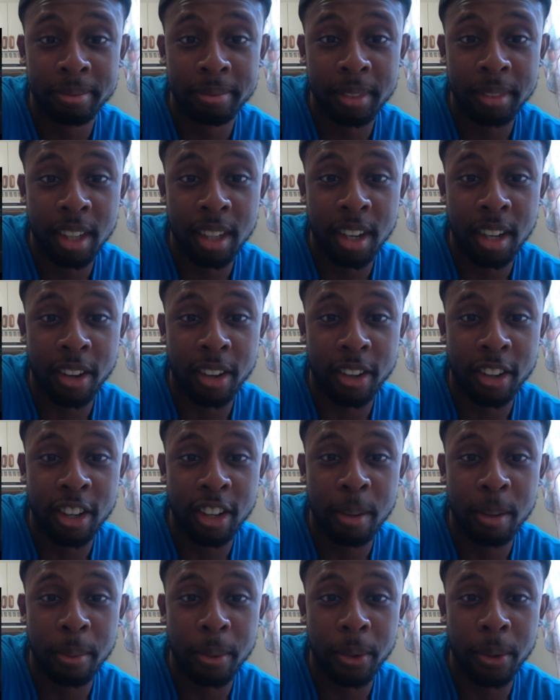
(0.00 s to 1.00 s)
Oh,
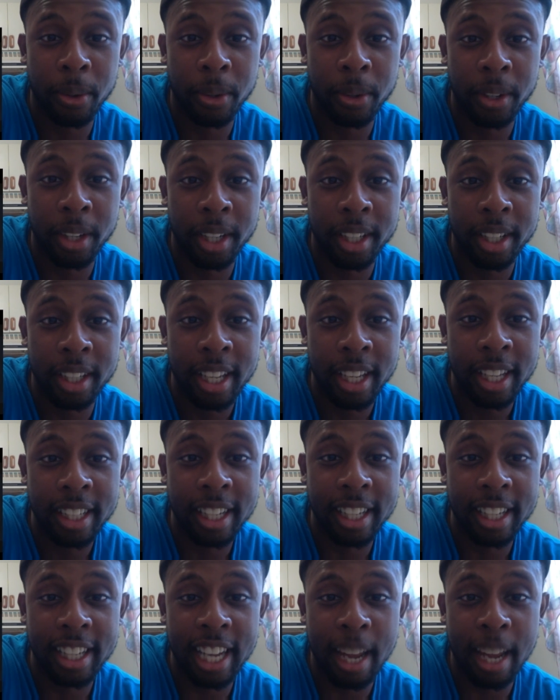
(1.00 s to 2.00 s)
come on.
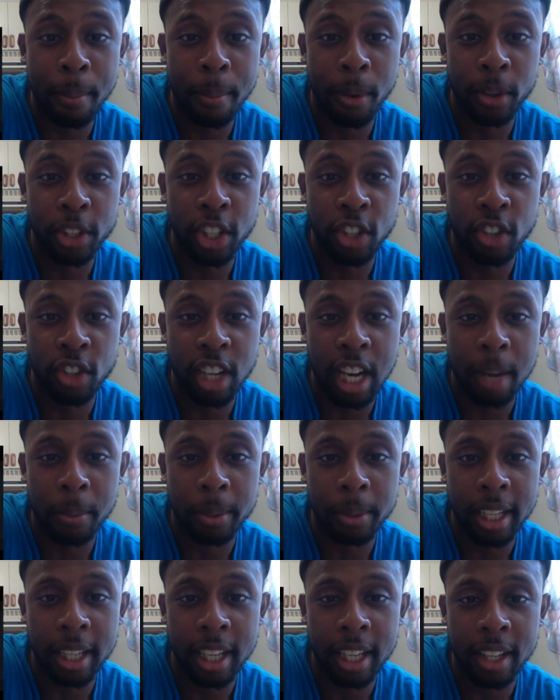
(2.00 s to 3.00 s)
That damn bolt you dropped,
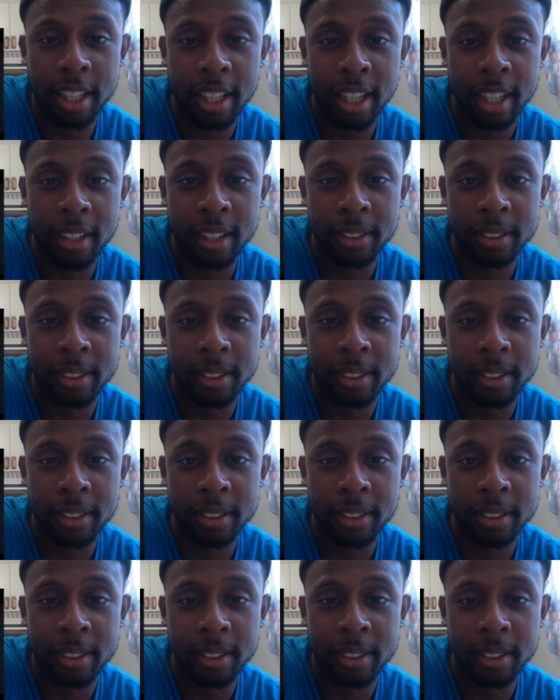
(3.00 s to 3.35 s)
what the hell now?